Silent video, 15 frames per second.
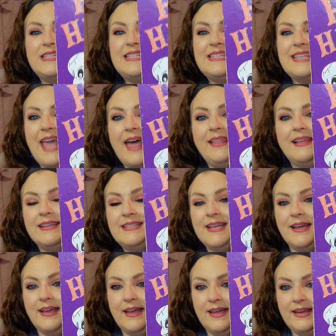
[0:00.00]

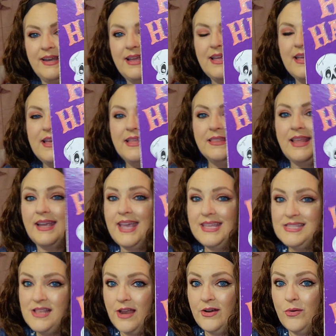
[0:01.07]
Skeleton. Like,
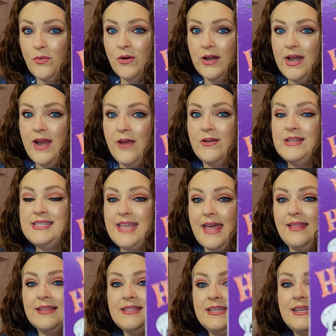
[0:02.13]
he's not an ordinary
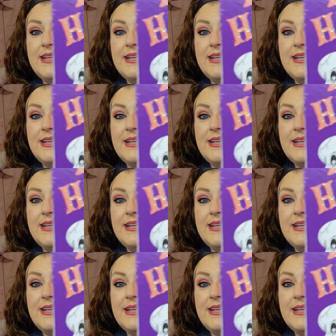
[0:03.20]
skeleton.